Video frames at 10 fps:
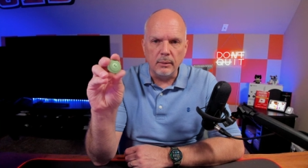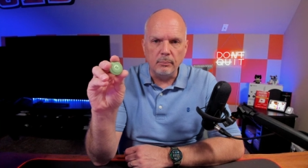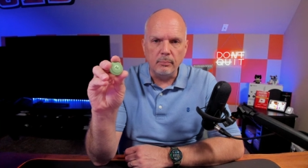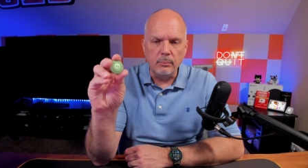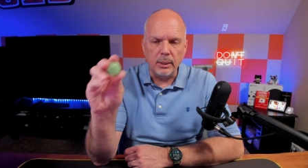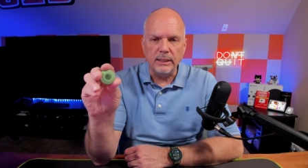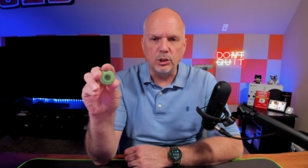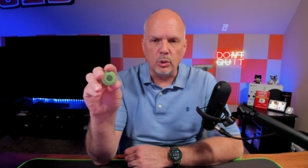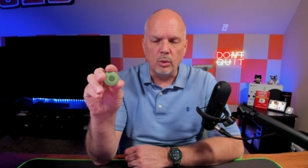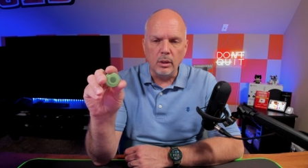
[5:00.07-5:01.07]
um, Play
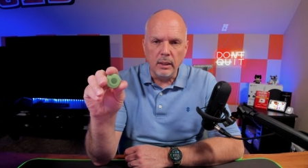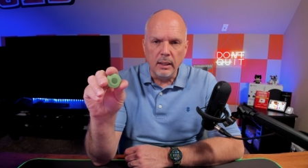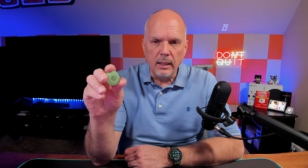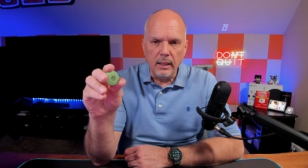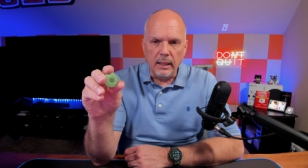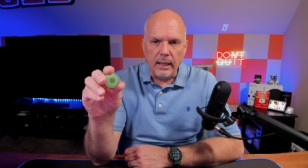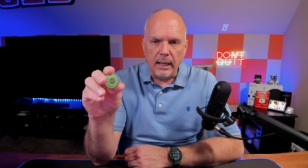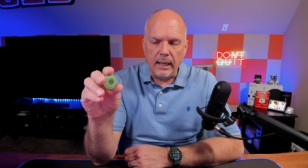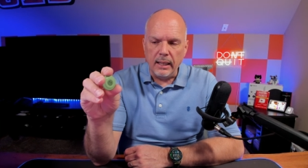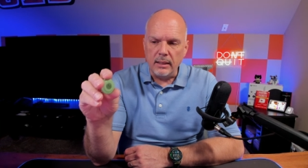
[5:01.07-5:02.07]
Store,
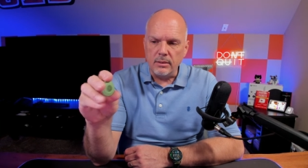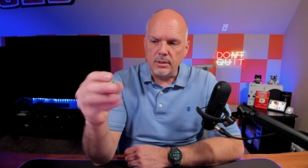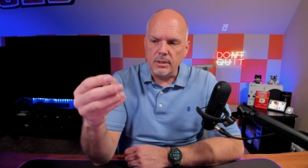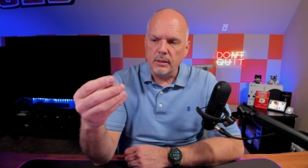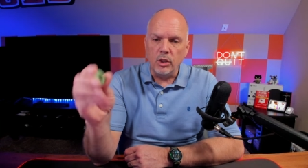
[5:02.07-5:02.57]
and